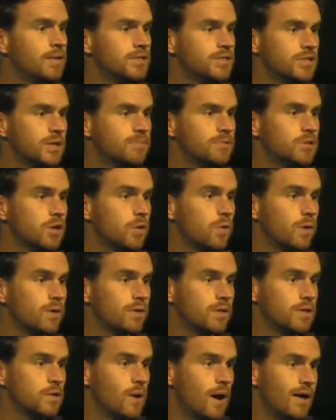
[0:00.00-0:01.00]

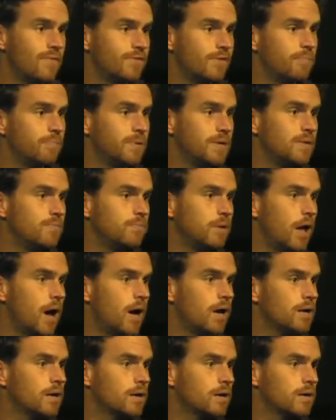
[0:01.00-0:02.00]
Subsequently, you have the
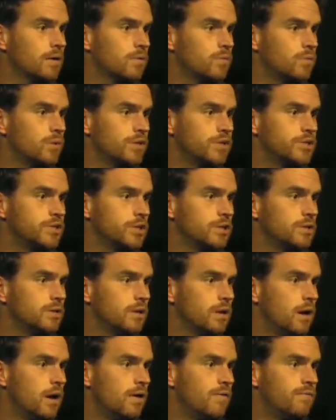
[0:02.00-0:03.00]
p-block
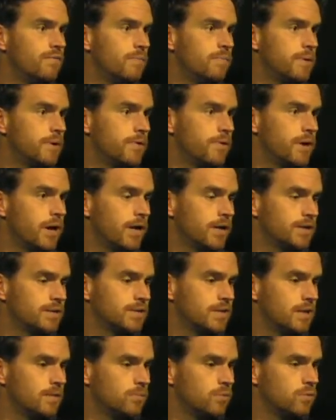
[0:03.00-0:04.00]
region of the
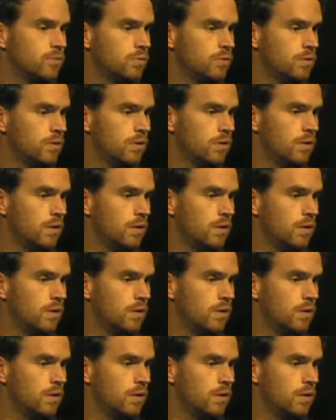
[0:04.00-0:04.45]
periodic table.